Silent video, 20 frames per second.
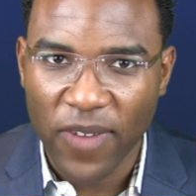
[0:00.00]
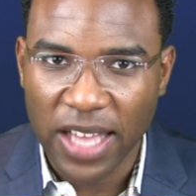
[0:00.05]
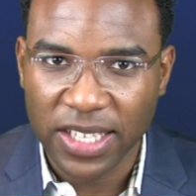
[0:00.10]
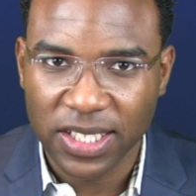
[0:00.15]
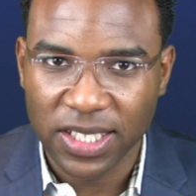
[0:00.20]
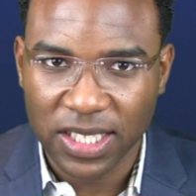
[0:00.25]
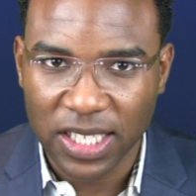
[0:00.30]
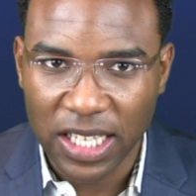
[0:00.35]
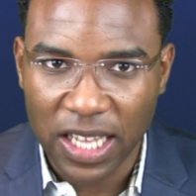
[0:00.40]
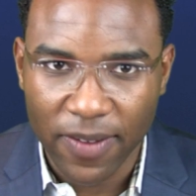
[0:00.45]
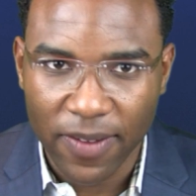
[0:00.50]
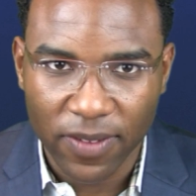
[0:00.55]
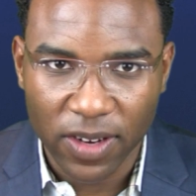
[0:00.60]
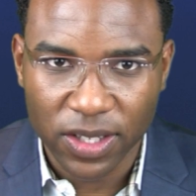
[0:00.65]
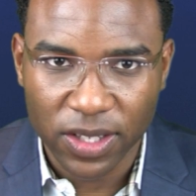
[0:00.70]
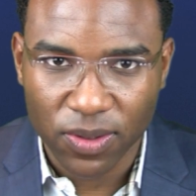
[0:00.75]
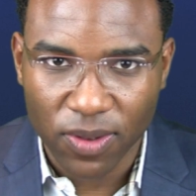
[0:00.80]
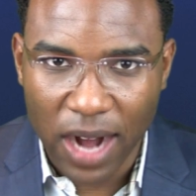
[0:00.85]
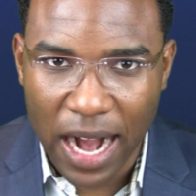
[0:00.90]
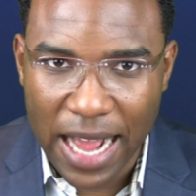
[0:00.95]
fast the sea level
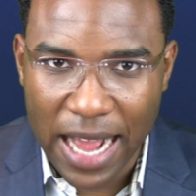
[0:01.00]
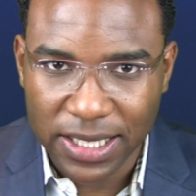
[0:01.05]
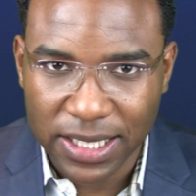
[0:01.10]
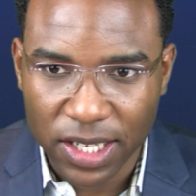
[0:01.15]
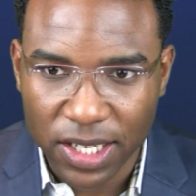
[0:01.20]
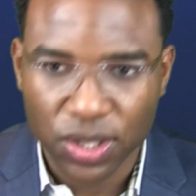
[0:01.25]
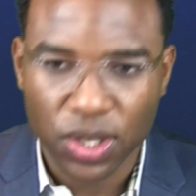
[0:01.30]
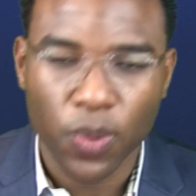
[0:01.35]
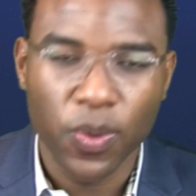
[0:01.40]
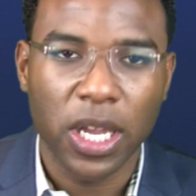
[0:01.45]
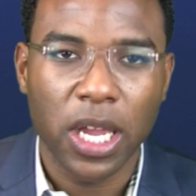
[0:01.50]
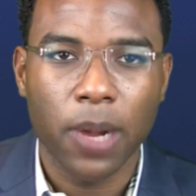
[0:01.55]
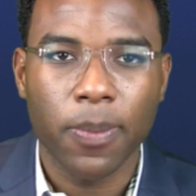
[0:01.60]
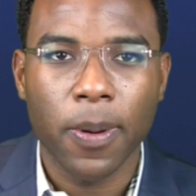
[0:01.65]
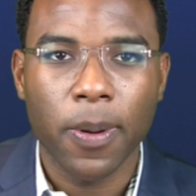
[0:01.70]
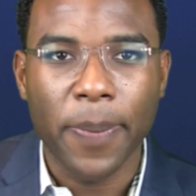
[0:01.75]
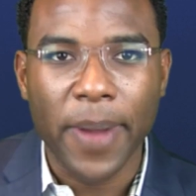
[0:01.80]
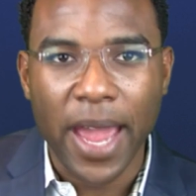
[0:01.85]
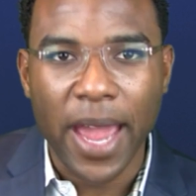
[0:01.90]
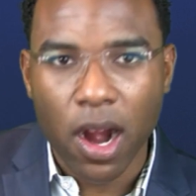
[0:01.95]
is rising, so we can
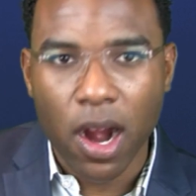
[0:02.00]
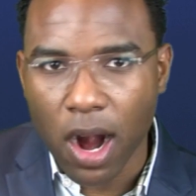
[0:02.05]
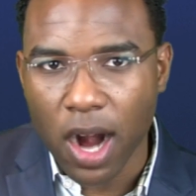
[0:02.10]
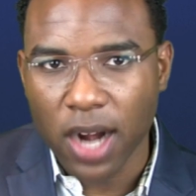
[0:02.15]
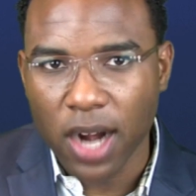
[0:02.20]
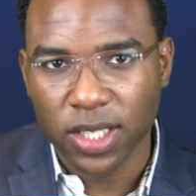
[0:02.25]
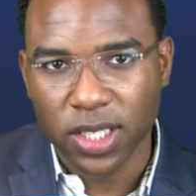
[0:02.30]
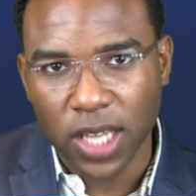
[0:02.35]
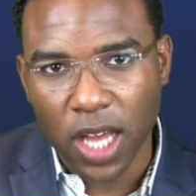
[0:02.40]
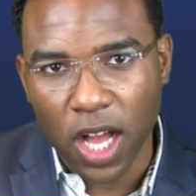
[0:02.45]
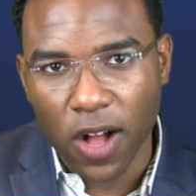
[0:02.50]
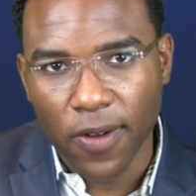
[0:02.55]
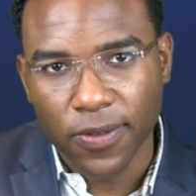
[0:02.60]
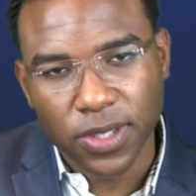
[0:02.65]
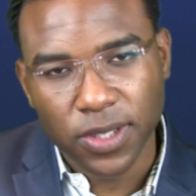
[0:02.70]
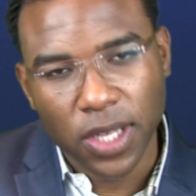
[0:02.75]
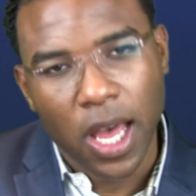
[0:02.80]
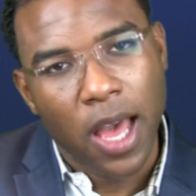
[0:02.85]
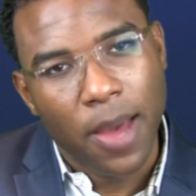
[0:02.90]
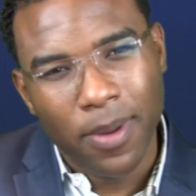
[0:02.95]
prepare ourselves.